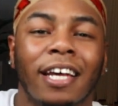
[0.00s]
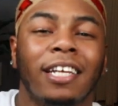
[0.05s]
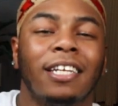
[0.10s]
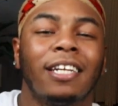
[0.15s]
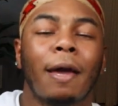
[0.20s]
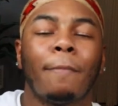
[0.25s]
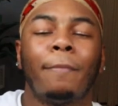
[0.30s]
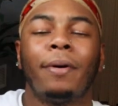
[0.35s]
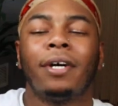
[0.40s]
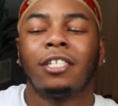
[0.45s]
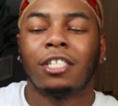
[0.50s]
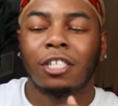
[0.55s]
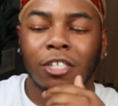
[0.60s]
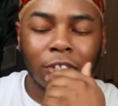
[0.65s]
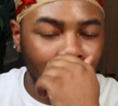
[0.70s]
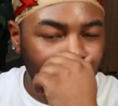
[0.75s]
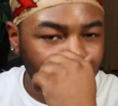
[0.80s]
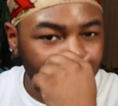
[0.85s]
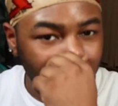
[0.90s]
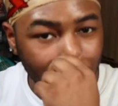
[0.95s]
Hit the like button,
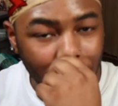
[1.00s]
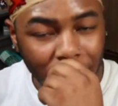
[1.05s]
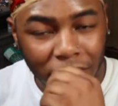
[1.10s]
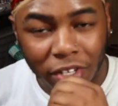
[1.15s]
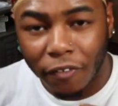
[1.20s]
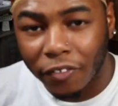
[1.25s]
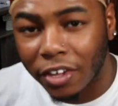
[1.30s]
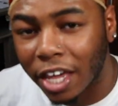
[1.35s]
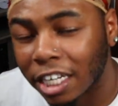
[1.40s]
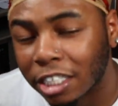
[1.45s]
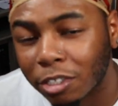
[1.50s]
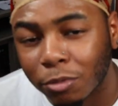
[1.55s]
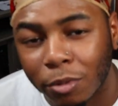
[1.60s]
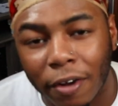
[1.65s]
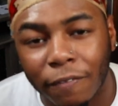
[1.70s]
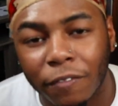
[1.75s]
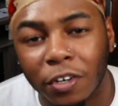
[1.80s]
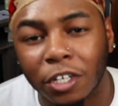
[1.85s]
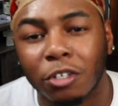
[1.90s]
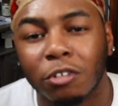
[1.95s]
subscribe, turn on post notifications.
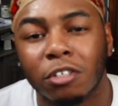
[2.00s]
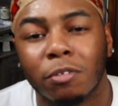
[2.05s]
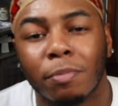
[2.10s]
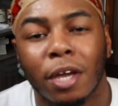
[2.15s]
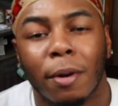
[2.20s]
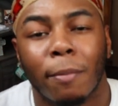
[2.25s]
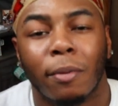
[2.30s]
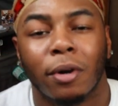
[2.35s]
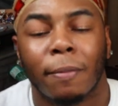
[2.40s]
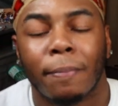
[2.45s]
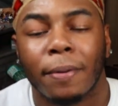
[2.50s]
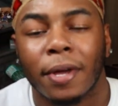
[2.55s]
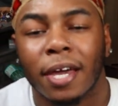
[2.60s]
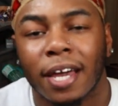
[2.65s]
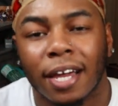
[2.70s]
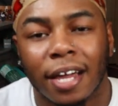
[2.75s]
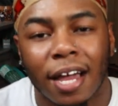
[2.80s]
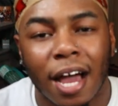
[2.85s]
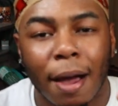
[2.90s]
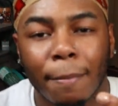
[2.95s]
What I first do is be your boy, The
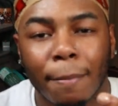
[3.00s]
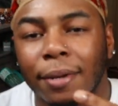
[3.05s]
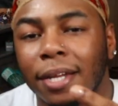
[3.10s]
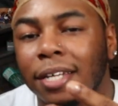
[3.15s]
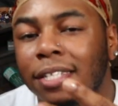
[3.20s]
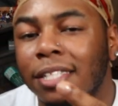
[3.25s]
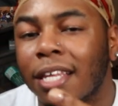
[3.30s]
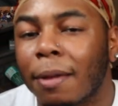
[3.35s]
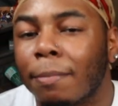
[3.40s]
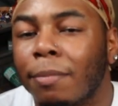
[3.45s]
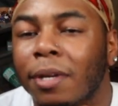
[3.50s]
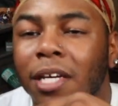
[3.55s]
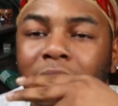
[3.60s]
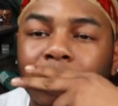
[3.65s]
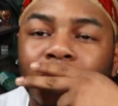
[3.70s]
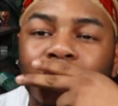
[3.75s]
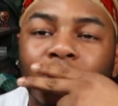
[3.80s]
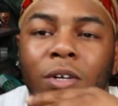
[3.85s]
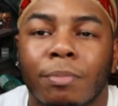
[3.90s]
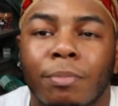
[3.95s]
Pan. God bless, stay
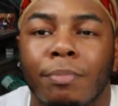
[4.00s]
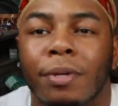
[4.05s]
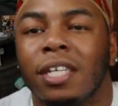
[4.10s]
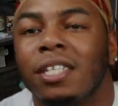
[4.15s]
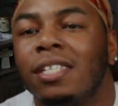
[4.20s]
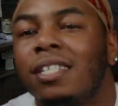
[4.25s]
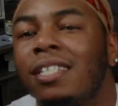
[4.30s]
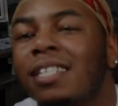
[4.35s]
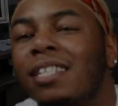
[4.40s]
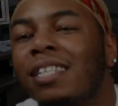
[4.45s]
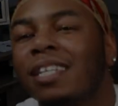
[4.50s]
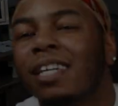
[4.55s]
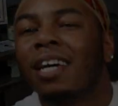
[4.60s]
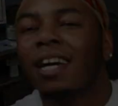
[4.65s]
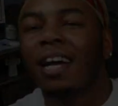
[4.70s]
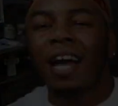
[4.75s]
blessed. Peace.